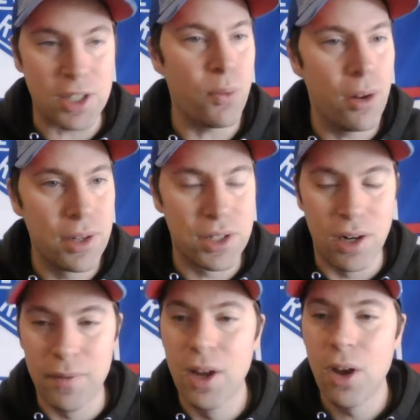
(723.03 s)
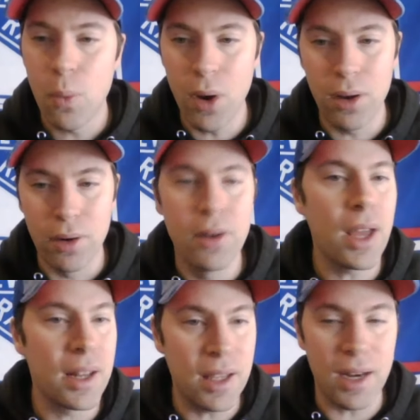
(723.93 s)
Well-deserved, well-earned,
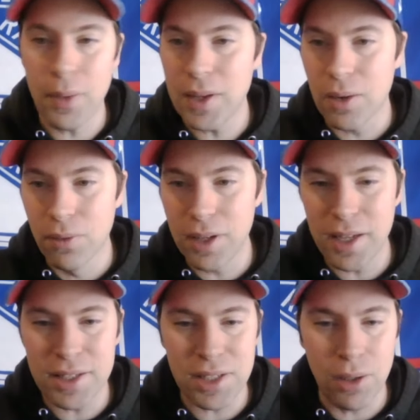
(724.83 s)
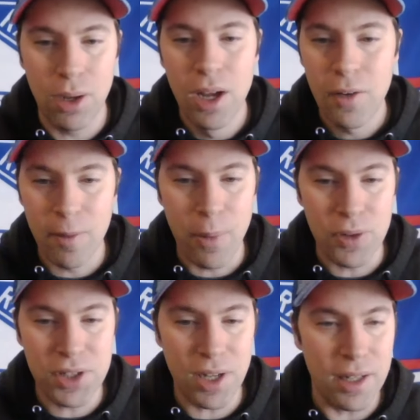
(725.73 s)
and again, I think a really nice deal for
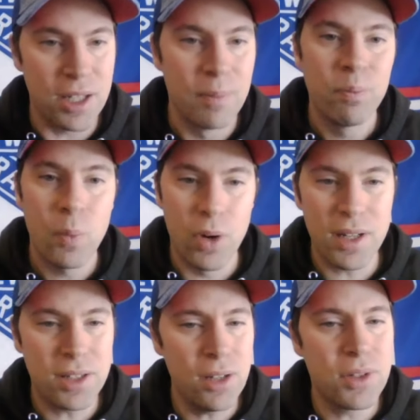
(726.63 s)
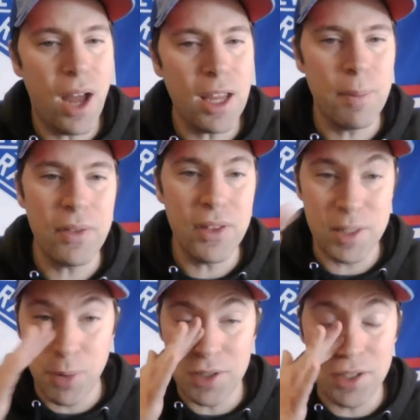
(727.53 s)
both sides. We're going to continue talking about this
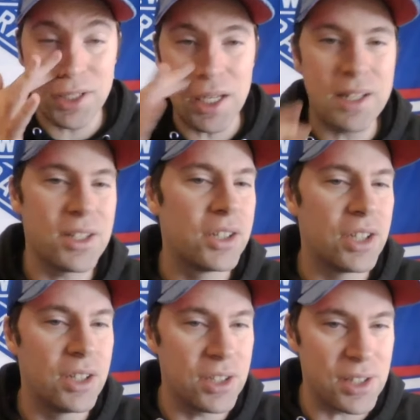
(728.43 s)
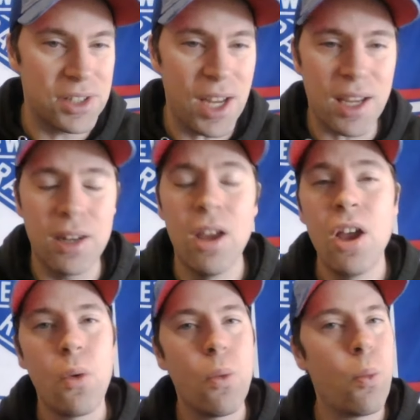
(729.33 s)
Brodzinski extension in just a second,
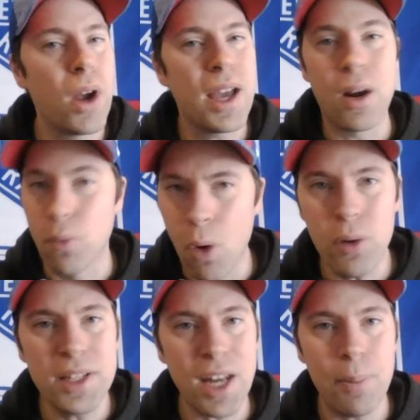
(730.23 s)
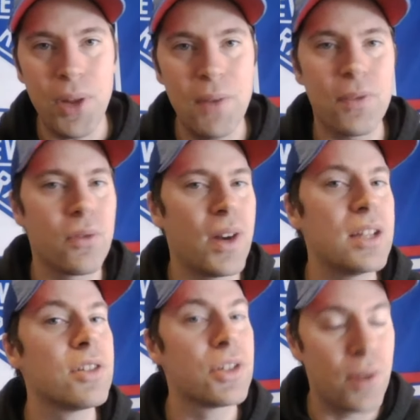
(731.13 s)
what kind of role he's going to play for the
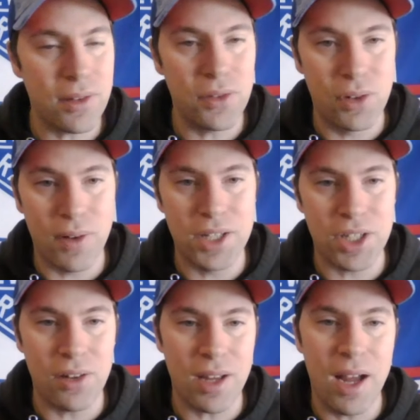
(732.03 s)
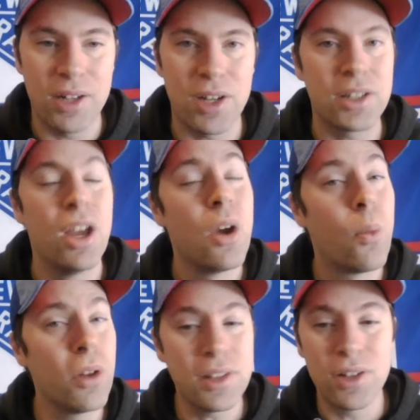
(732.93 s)
Rangers throughout the duration of the contract,
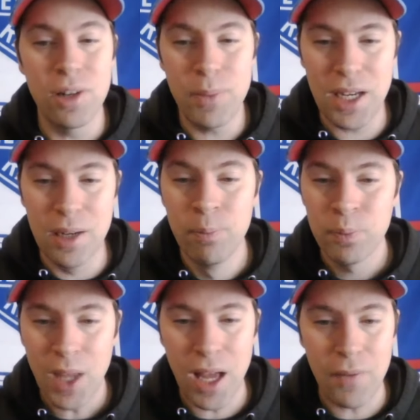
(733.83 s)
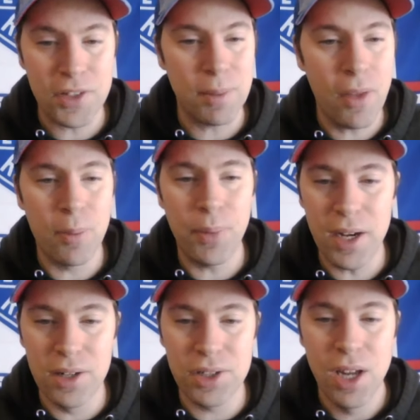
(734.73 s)
what this could mean for some other
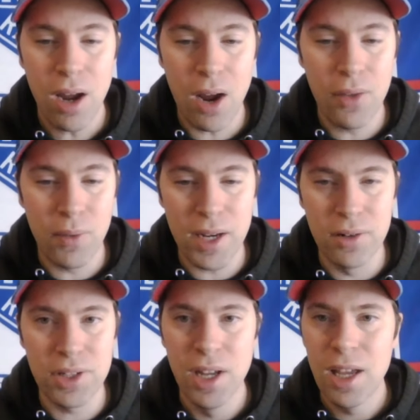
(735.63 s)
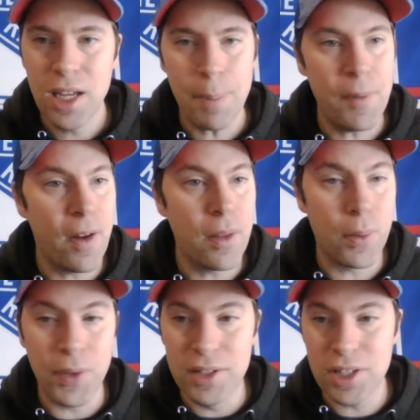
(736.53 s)
players on the Rangers, a couple of other
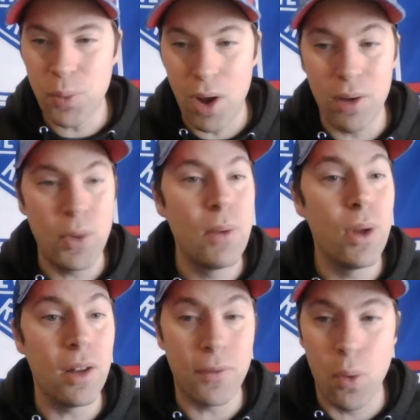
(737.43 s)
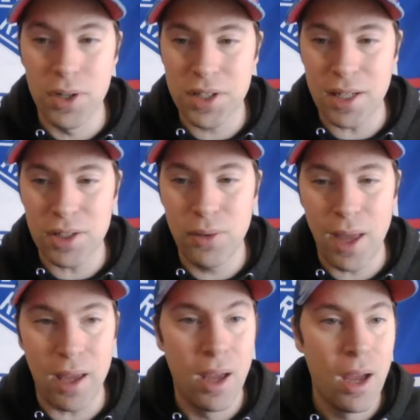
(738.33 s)
things as well, and we will, of course, get to
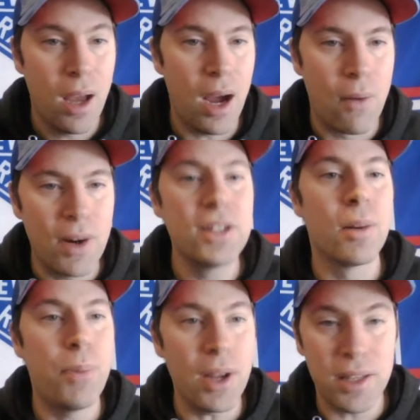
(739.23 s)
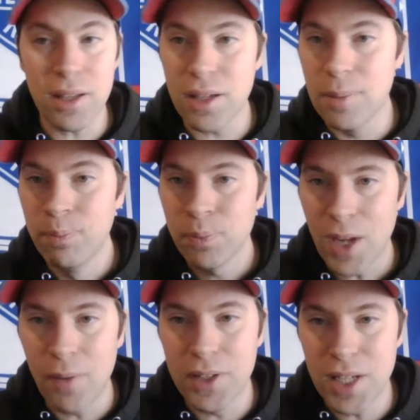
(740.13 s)
that Ranger butt-kicking
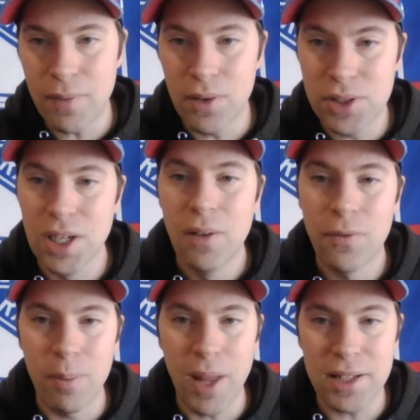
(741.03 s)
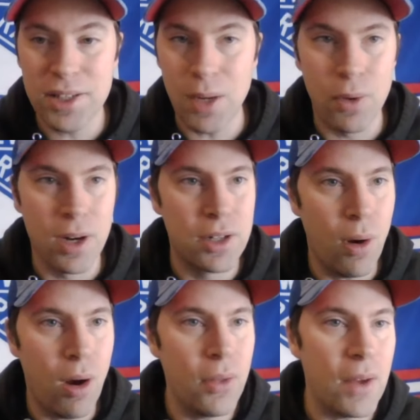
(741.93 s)
of the Devils from last night. We're going to do
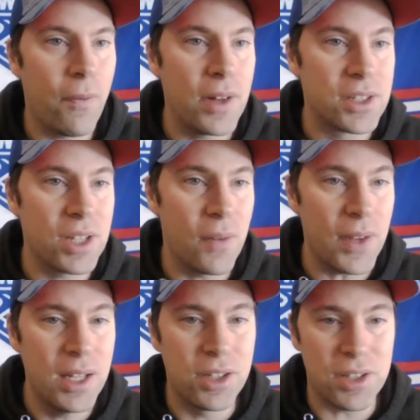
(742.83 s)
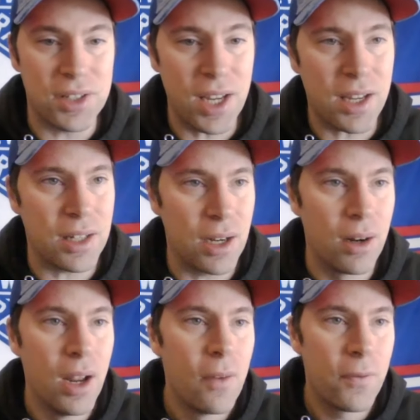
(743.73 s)
all that fun stuff in just a second here.
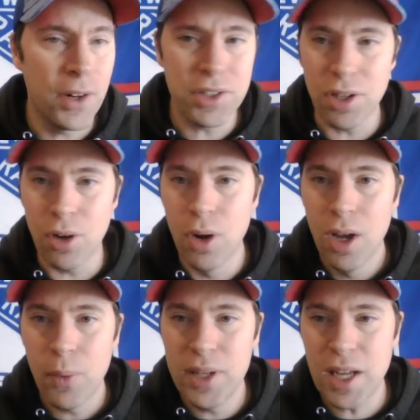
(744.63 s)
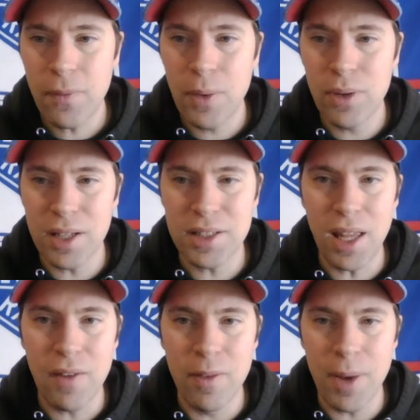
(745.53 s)
First, though, we definitely would like to
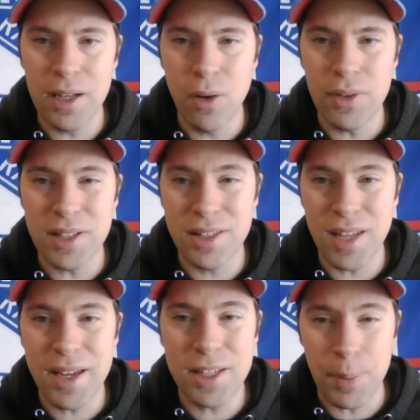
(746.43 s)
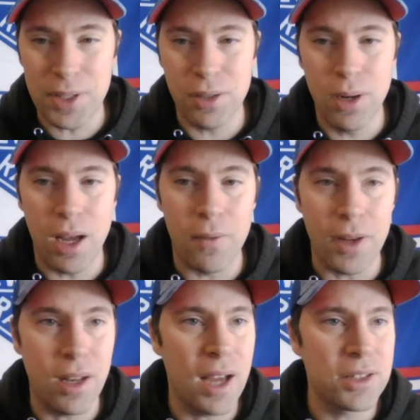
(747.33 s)
let everybody know that today's episode of
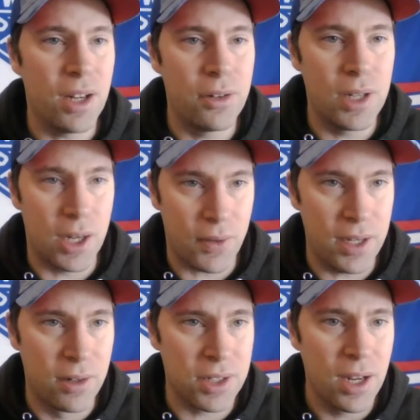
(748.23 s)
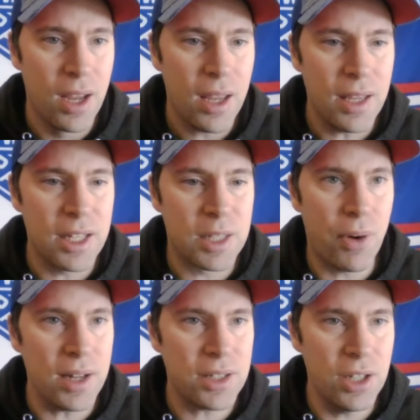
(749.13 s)
Locked On New York Rangers is
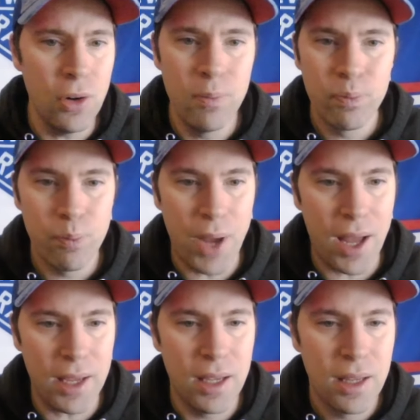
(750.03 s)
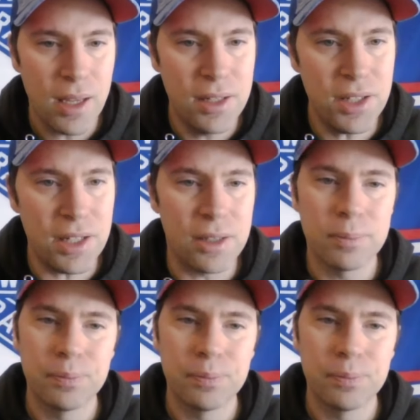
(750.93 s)
brought to you by Indeed.